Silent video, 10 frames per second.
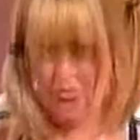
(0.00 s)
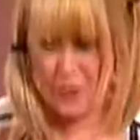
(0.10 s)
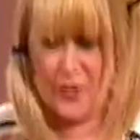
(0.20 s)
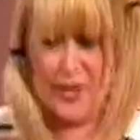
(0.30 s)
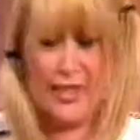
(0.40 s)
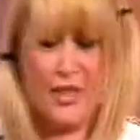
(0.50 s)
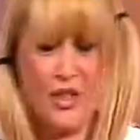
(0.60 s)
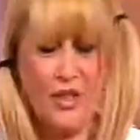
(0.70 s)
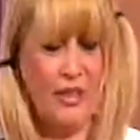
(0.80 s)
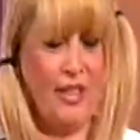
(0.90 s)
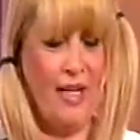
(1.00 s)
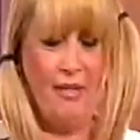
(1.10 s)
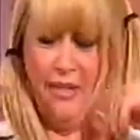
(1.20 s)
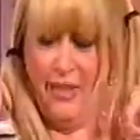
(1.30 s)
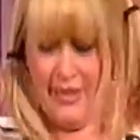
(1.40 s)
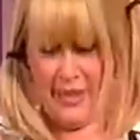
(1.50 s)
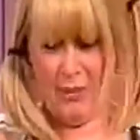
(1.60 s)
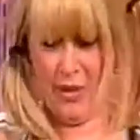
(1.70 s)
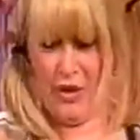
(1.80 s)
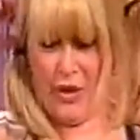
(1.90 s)
good for the kitchen, you Duh. know. I'm
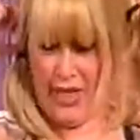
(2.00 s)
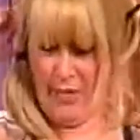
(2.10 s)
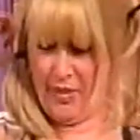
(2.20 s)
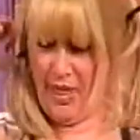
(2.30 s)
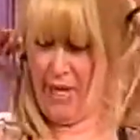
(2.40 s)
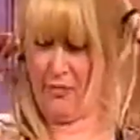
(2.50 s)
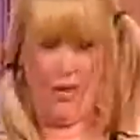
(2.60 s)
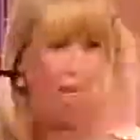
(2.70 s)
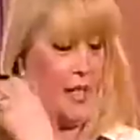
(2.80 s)
Someone new comes this. over, I